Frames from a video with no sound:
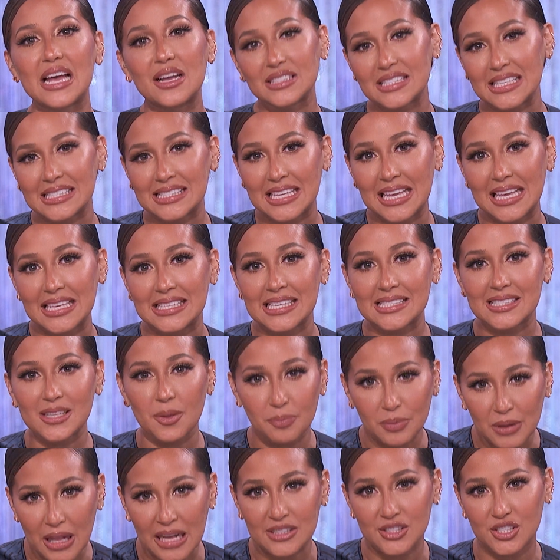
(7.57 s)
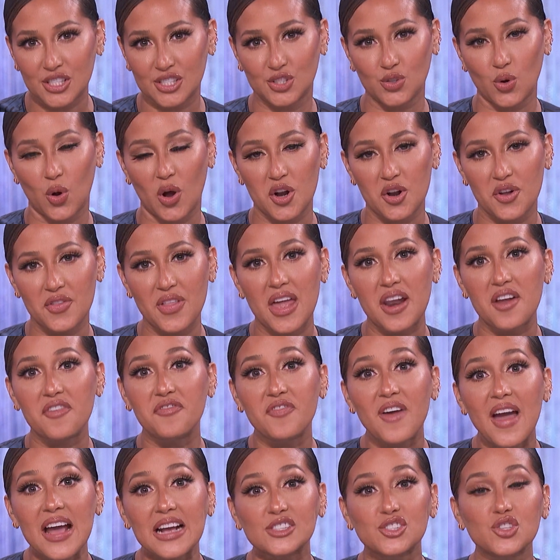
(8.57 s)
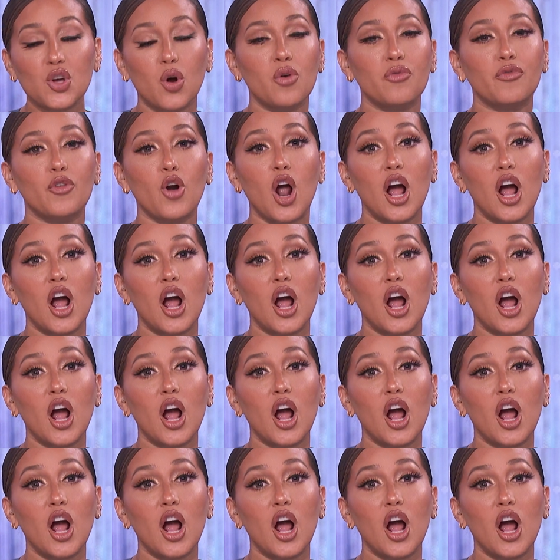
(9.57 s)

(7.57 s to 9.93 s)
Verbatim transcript: cell disease is a blood disorder that affects over